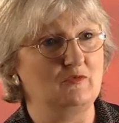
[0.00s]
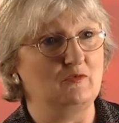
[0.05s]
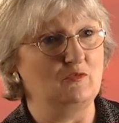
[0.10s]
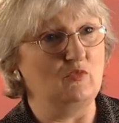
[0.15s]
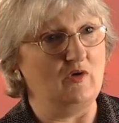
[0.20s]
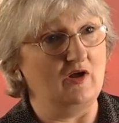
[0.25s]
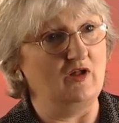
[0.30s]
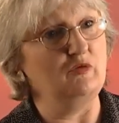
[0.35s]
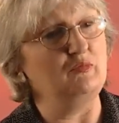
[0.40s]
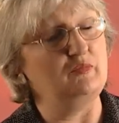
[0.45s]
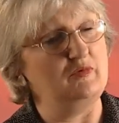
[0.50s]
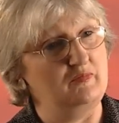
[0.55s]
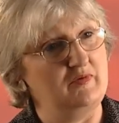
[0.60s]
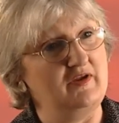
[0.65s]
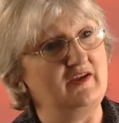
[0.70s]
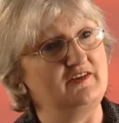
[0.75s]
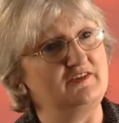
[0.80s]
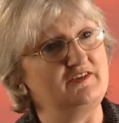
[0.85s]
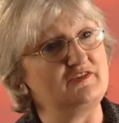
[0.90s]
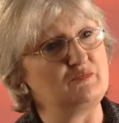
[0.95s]
well
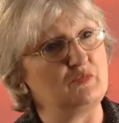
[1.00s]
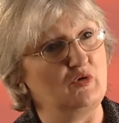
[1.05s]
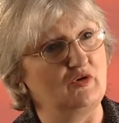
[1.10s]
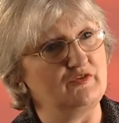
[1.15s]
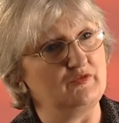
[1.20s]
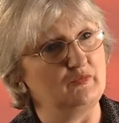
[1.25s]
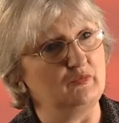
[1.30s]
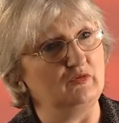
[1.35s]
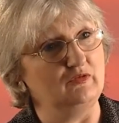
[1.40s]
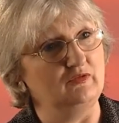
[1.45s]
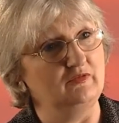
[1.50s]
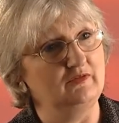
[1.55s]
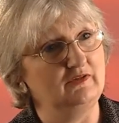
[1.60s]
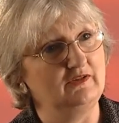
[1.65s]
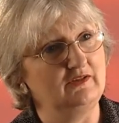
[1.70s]
prepared as possible.